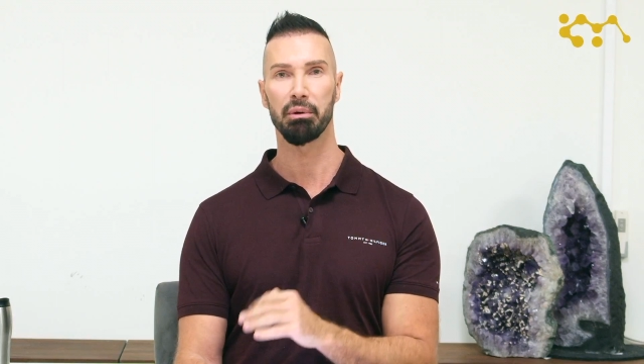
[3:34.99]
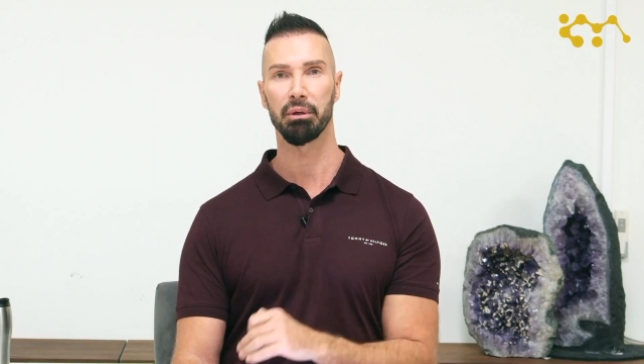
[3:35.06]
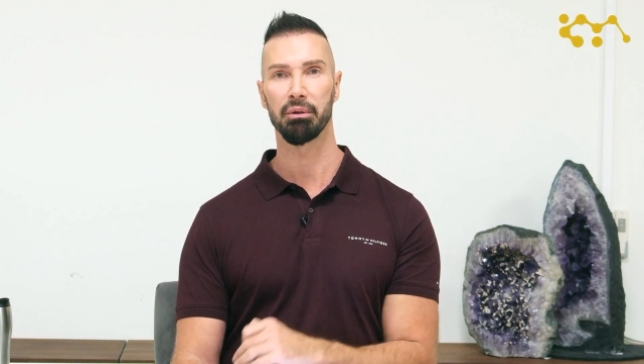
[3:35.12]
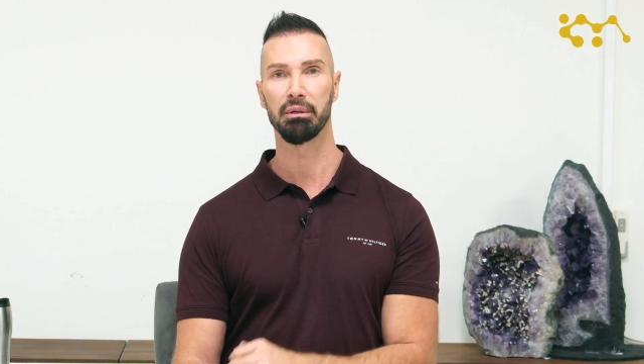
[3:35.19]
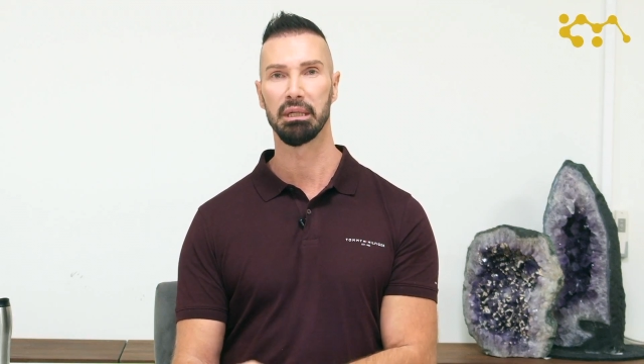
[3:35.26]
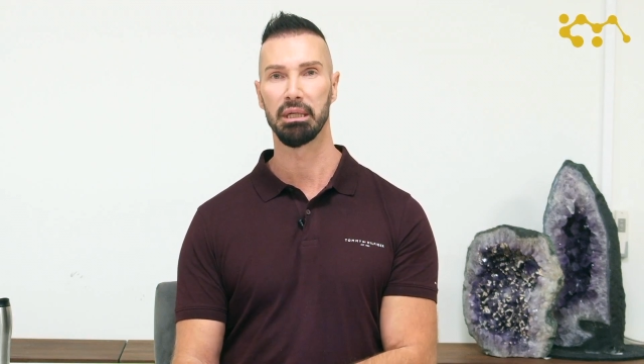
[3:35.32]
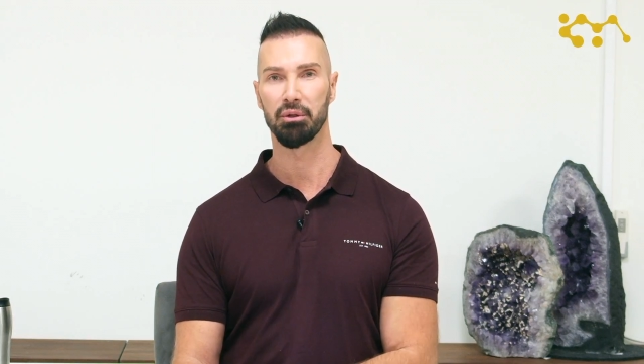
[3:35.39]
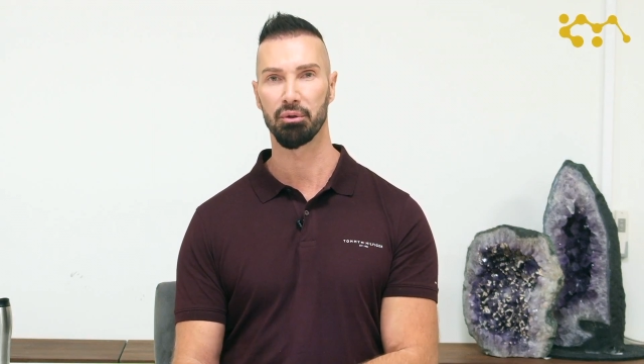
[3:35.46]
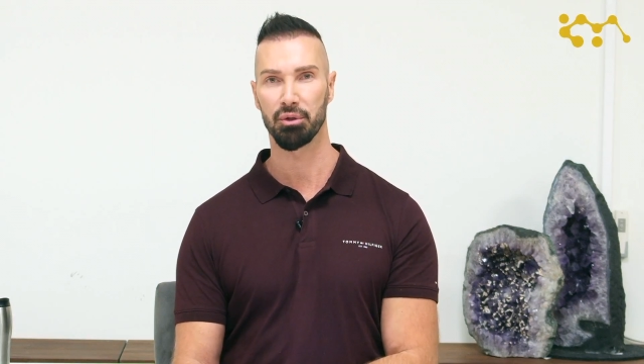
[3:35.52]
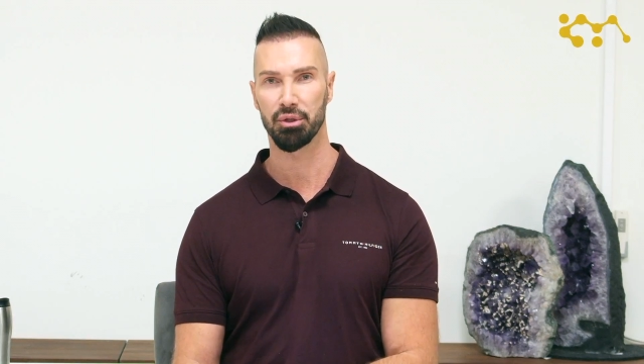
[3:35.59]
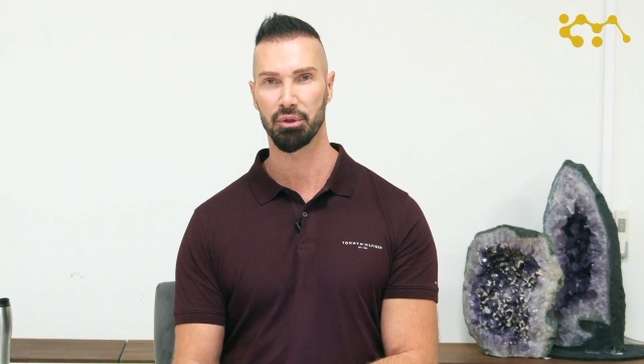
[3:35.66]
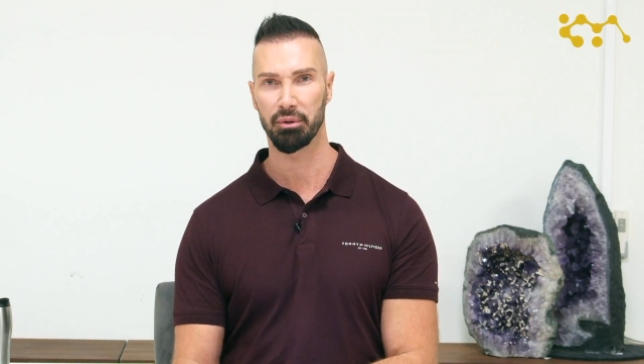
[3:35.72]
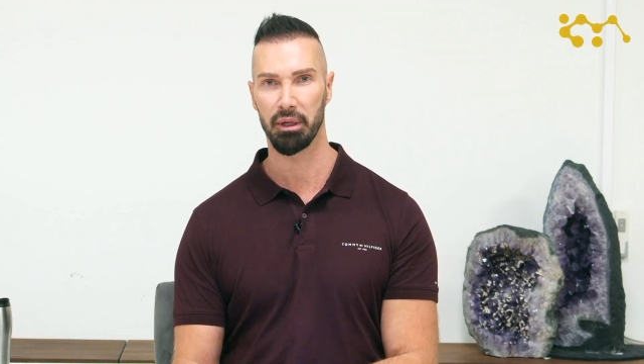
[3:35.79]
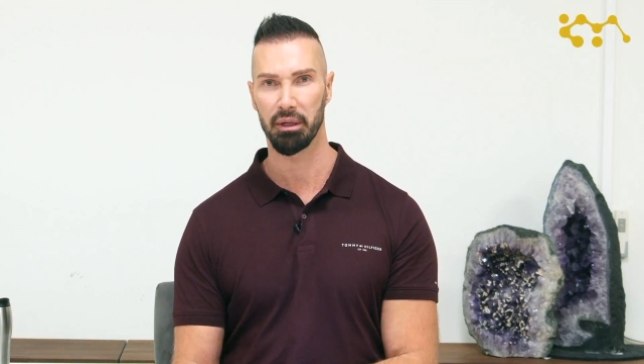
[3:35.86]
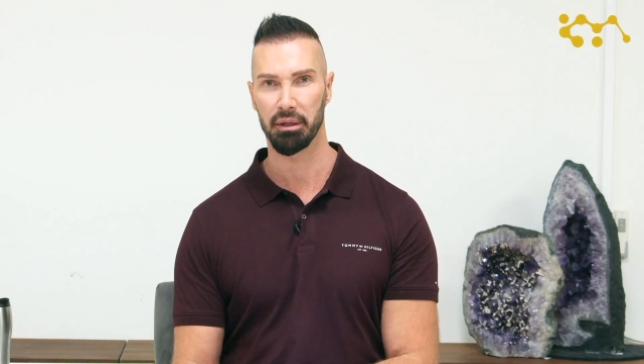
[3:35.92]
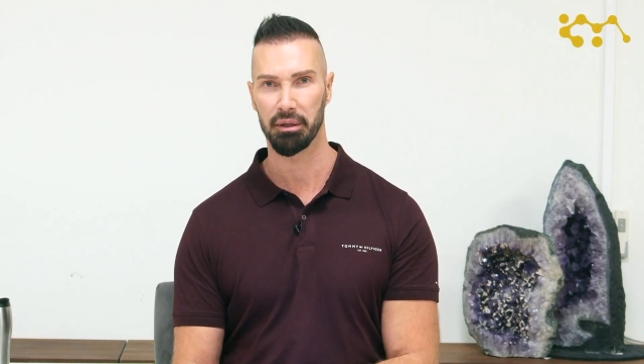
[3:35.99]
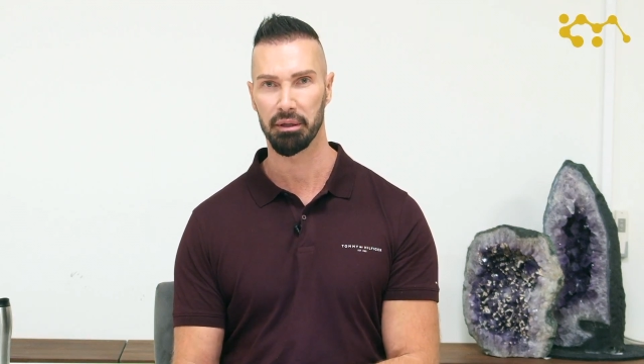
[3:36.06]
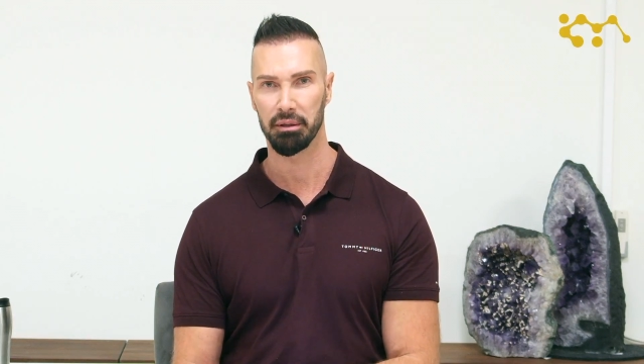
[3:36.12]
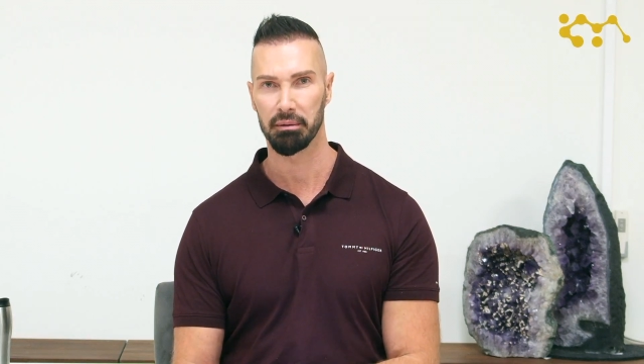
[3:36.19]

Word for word: where you need your strength.